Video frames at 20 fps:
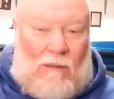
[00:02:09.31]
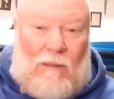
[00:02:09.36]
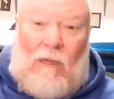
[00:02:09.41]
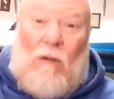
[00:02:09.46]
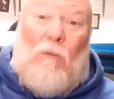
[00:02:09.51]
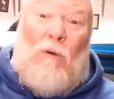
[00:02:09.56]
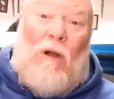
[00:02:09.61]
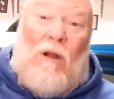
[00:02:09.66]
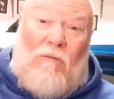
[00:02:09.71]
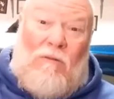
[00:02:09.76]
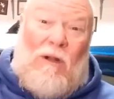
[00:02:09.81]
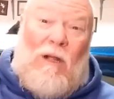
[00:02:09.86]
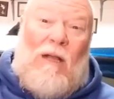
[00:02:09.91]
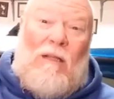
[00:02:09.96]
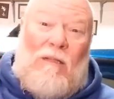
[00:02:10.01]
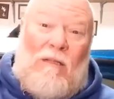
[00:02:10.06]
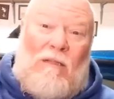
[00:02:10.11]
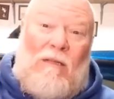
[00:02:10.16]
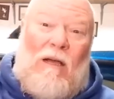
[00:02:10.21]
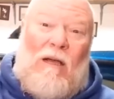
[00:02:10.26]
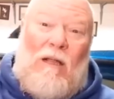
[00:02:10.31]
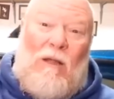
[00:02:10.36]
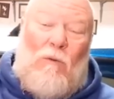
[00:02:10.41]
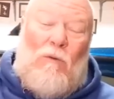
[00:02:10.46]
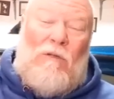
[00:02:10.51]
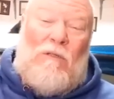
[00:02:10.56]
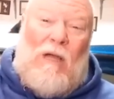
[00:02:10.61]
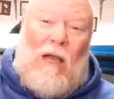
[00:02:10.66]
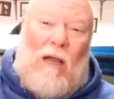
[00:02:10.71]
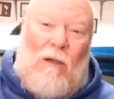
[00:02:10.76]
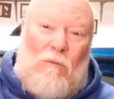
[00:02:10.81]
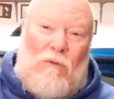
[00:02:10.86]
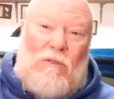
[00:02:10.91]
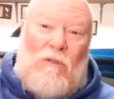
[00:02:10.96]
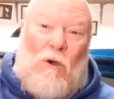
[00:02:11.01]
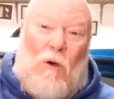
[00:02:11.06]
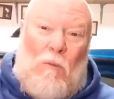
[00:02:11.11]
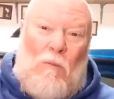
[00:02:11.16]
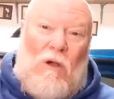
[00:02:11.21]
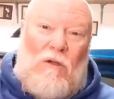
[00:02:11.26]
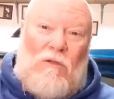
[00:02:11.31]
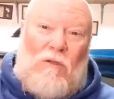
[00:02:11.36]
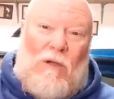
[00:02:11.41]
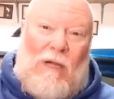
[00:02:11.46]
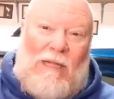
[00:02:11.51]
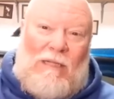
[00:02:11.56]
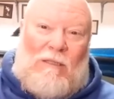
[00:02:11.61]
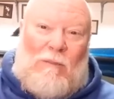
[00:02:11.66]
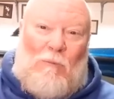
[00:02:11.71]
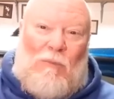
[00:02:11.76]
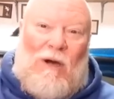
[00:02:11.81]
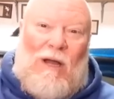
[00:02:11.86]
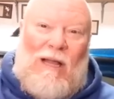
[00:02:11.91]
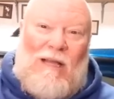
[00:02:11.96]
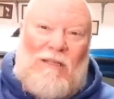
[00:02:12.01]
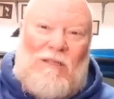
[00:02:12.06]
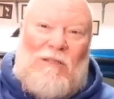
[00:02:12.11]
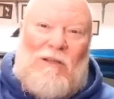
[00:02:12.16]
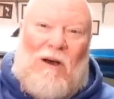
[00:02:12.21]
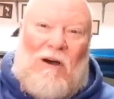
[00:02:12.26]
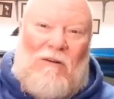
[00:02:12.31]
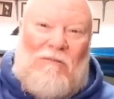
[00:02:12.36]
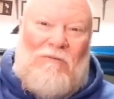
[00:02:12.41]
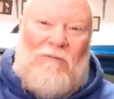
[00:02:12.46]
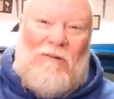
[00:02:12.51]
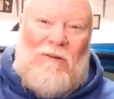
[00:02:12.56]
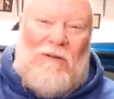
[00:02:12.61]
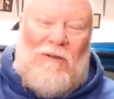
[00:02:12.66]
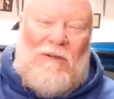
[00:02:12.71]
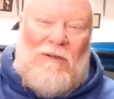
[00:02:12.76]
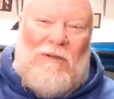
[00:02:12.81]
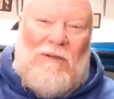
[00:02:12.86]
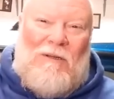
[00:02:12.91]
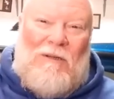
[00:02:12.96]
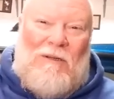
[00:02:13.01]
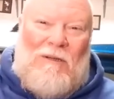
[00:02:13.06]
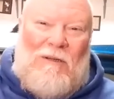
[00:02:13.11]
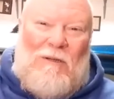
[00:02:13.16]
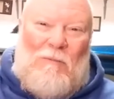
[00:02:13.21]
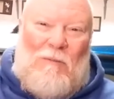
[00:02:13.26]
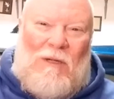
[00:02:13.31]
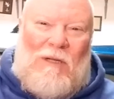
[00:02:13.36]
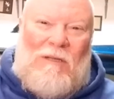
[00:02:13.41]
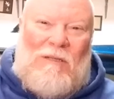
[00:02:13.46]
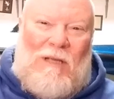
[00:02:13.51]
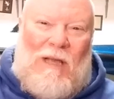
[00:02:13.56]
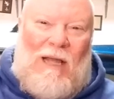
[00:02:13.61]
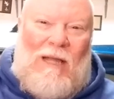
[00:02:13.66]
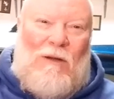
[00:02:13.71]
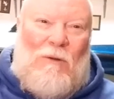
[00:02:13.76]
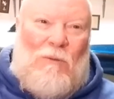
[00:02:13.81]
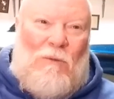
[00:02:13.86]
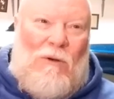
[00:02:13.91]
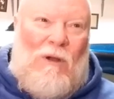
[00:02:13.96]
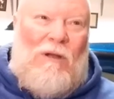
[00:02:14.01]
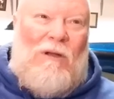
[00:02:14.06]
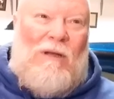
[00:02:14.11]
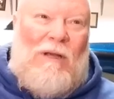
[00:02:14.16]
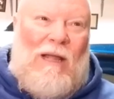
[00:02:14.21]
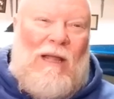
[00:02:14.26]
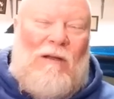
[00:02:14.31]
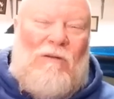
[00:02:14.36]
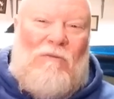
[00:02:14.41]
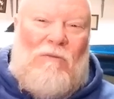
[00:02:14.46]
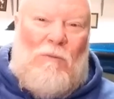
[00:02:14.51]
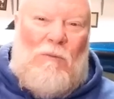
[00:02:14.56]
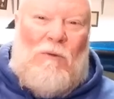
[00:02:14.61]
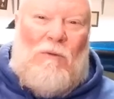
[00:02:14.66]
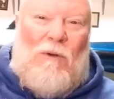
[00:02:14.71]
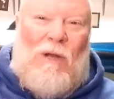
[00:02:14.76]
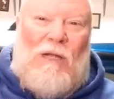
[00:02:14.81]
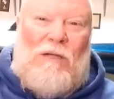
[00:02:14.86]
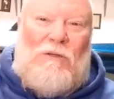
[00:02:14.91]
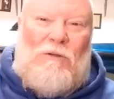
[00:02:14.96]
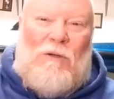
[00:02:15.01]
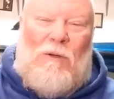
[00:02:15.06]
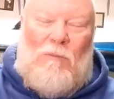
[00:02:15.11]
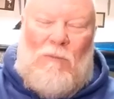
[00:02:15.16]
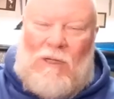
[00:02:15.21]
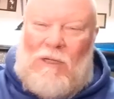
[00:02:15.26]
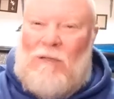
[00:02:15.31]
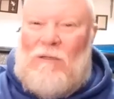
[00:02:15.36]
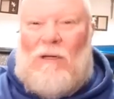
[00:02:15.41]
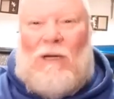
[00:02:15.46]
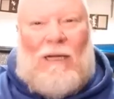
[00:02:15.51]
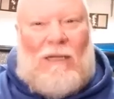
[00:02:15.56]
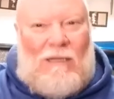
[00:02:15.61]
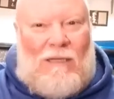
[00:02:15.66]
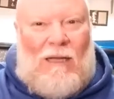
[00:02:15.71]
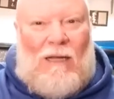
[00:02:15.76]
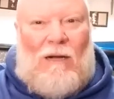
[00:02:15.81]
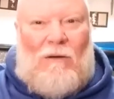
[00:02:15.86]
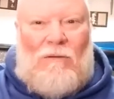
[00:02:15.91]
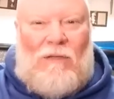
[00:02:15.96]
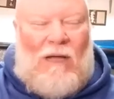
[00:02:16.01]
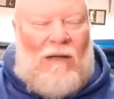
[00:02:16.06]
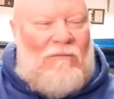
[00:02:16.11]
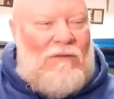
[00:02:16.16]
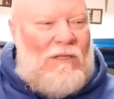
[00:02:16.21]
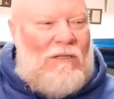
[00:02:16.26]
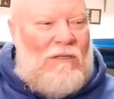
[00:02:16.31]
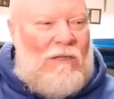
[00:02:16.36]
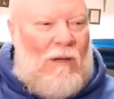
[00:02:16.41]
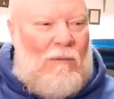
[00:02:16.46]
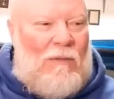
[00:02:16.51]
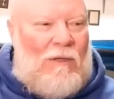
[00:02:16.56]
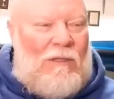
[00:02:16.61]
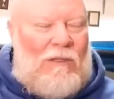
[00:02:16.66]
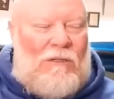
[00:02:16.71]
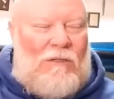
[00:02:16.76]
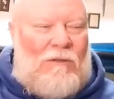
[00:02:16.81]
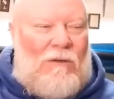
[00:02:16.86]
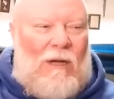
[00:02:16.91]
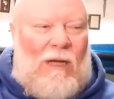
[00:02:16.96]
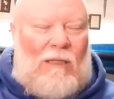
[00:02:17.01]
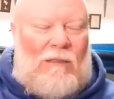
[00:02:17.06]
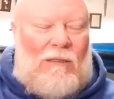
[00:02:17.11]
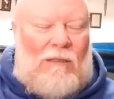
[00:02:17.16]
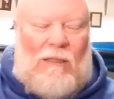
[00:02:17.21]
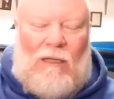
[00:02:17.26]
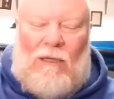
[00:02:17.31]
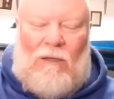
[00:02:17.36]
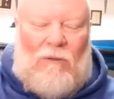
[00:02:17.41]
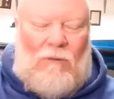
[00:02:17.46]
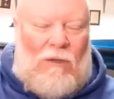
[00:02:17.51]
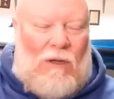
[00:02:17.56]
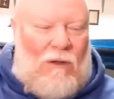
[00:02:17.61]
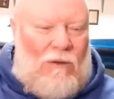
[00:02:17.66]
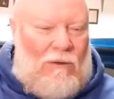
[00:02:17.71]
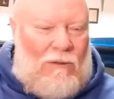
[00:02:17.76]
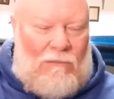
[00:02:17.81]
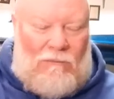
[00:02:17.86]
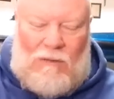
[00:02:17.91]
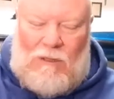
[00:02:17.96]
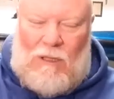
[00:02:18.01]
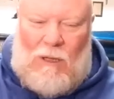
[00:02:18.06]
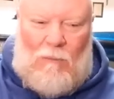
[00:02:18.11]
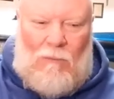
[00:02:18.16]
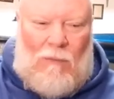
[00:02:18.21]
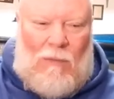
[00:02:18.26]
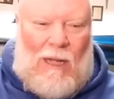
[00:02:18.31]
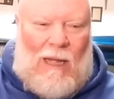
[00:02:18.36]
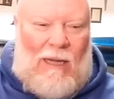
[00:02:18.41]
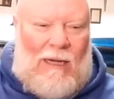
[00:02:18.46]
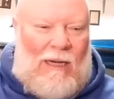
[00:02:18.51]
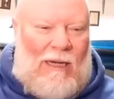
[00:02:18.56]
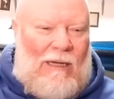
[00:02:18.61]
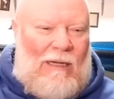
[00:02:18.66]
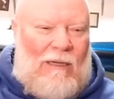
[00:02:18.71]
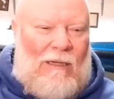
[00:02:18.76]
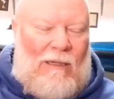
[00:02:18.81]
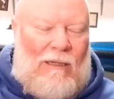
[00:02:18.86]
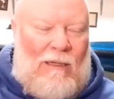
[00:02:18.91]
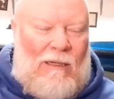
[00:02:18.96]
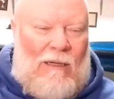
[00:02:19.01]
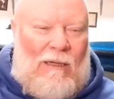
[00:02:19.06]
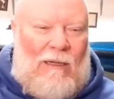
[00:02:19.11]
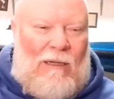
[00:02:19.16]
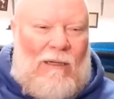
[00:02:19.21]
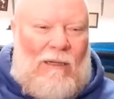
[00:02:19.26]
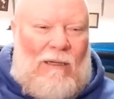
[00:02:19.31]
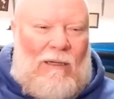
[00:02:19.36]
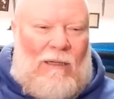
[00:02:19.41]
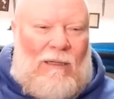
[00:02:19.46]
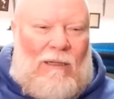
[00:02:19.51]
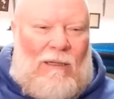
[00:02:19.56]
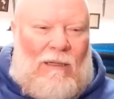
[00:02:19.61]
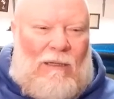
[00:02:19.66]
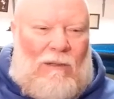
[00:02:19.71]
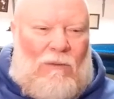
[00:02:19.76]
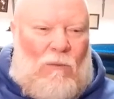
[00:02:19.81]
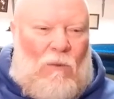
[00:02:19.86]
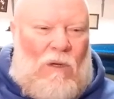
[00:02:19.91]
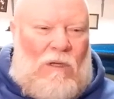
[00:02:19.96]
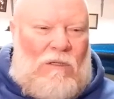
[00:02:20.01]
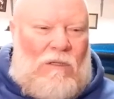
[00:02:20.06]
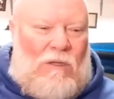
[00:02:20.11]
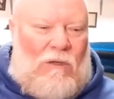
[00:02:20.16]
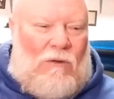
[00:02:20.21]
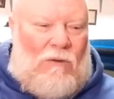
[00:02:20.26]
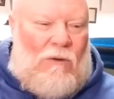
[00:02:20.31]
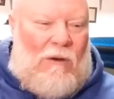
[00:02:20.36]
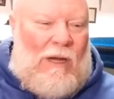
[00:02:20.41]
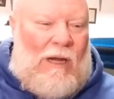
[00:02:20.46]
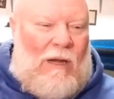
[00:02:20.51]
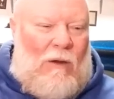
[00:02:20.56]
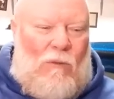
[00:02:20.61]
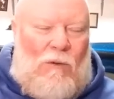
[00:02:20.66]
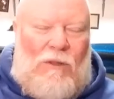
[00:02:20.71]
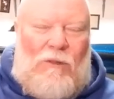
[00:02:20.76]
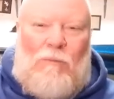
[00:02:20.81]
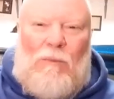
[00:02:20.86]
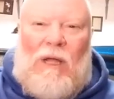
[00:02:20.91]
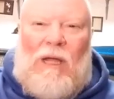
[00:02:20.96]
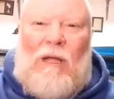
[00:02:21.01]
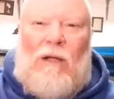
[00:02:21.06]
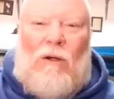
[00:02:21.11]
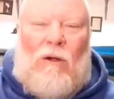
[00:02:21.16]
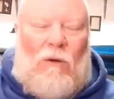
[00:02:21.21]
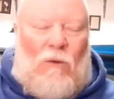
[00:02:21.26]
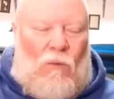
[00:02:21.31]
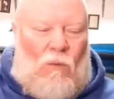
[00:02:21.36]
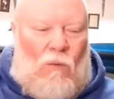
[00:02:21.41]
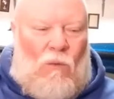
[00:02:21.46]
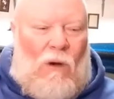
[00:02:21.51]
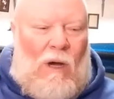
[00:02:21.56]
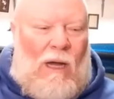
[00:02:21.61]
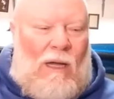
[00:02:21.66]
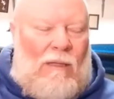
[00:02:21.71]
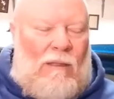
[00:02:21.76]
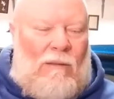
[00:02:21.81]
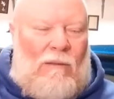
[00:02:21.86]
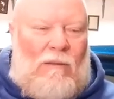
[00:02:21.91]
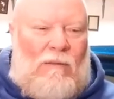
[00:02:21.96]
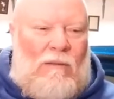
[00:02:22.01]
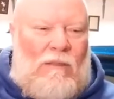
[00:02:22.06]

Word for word: Now, what I forgot to tell you was I was almost late to blast off because I had to run down from the restroom because, like I said, I was having stomach distress. I don't know, something I'd eaten wasn't agreeing with me or what.